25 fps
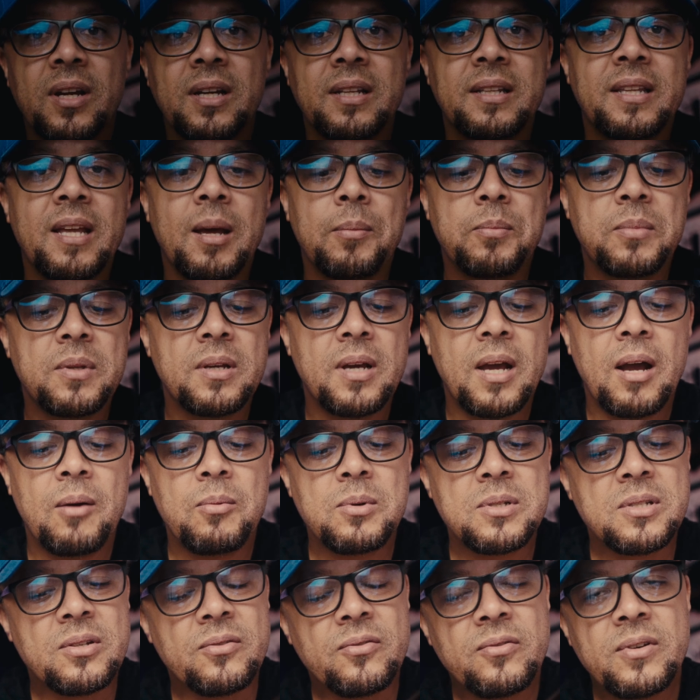adapter, I
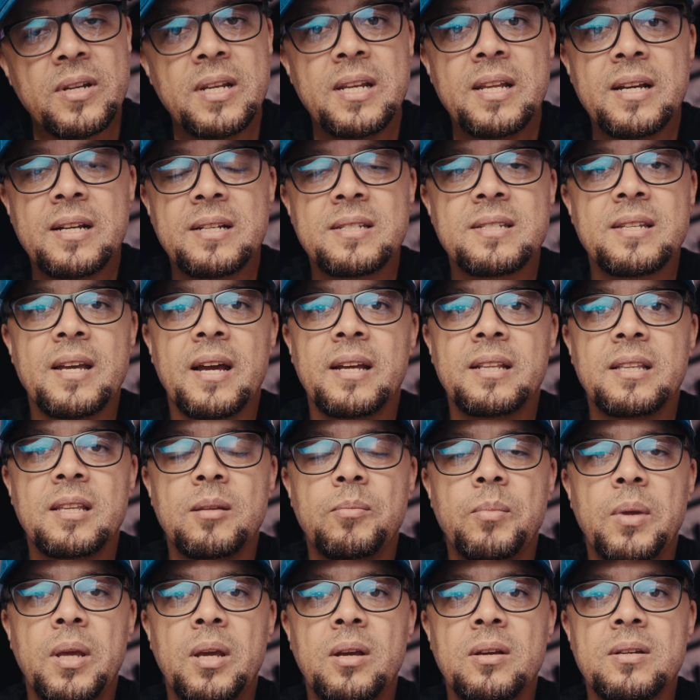was really excited
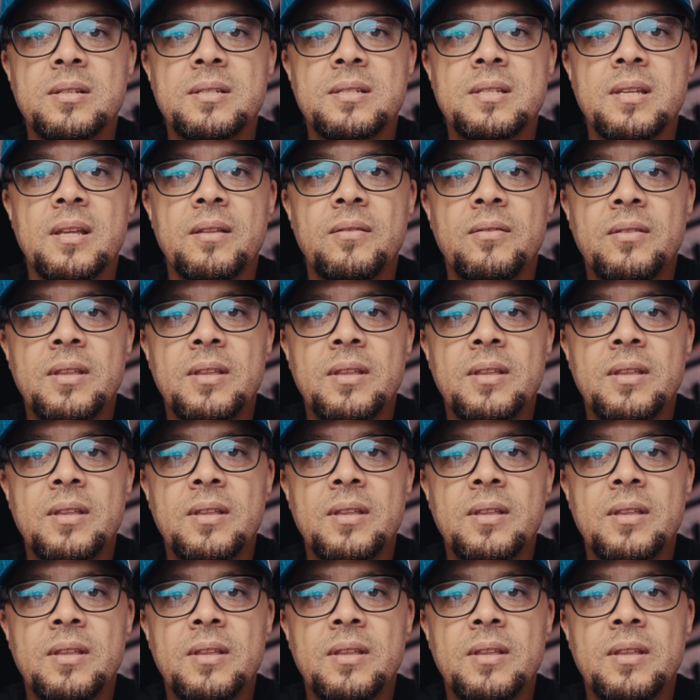because